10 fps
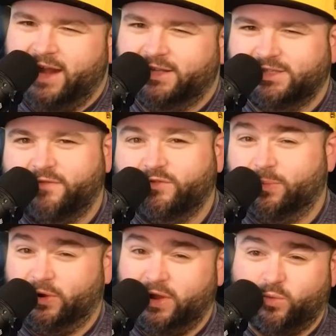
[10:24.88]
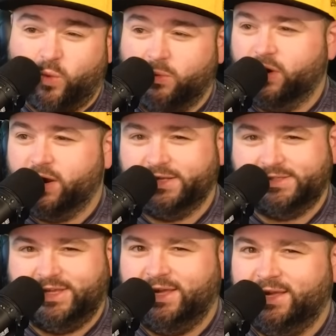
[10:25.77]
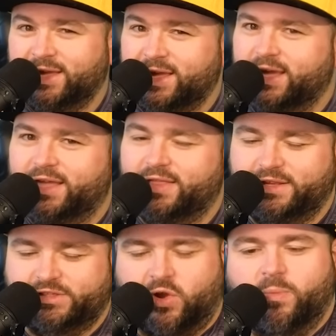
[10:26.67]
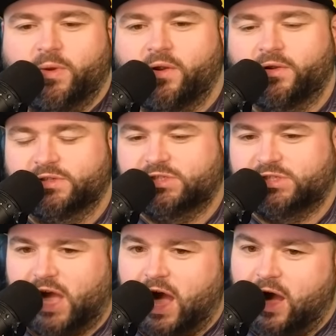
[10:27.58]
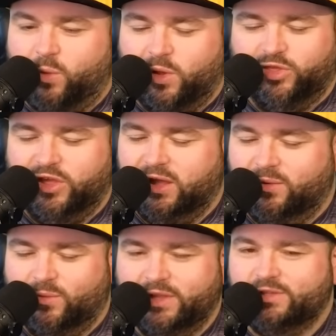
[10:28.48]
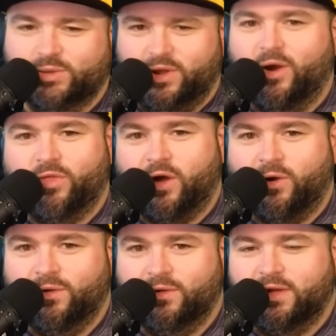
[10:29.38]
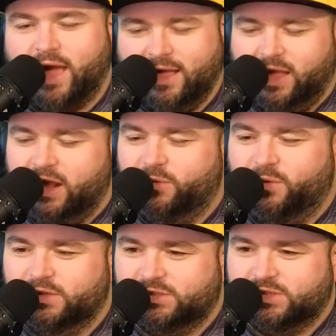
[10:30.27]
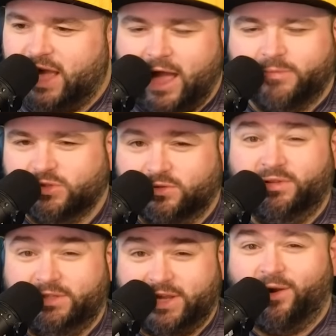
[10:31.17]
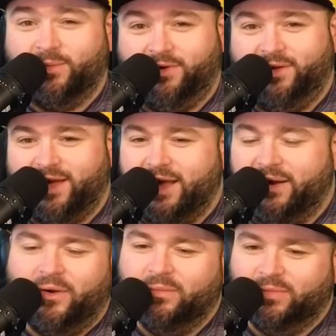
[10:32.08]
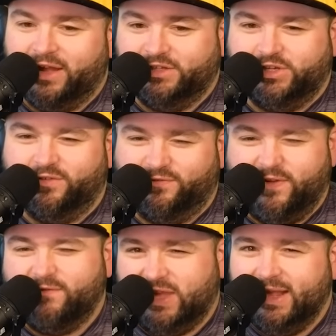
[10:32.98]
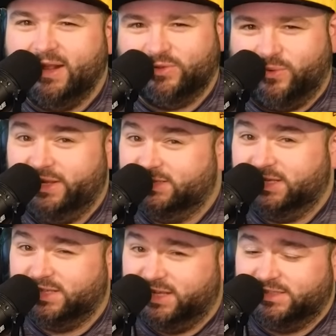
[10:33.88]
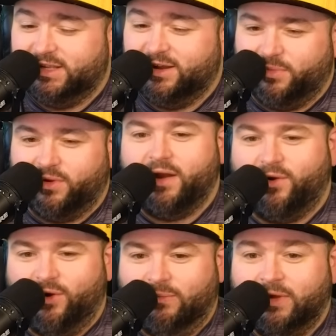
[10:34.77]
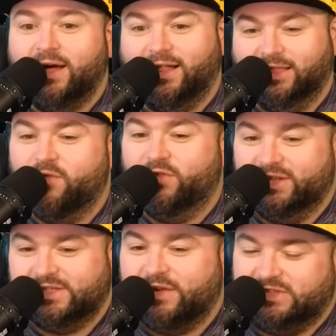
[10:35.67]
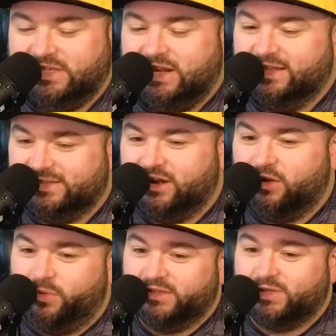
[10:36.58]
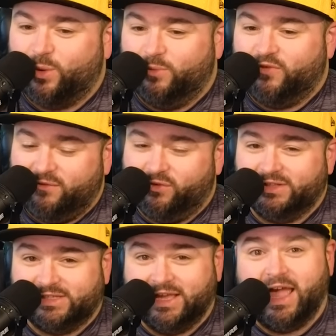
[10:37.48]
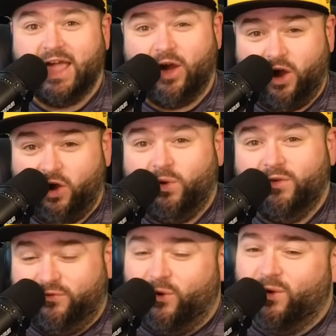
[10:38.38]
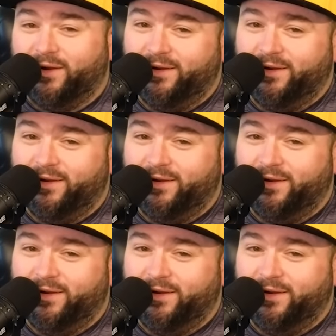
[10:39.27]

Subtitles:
of tough to predict what we're going to see in these openers. One thing we do know, though, Atlanta was absolutely terrible at home last year. 15-26 against the number at home. 11-17 against the number as home favorites. And 0-4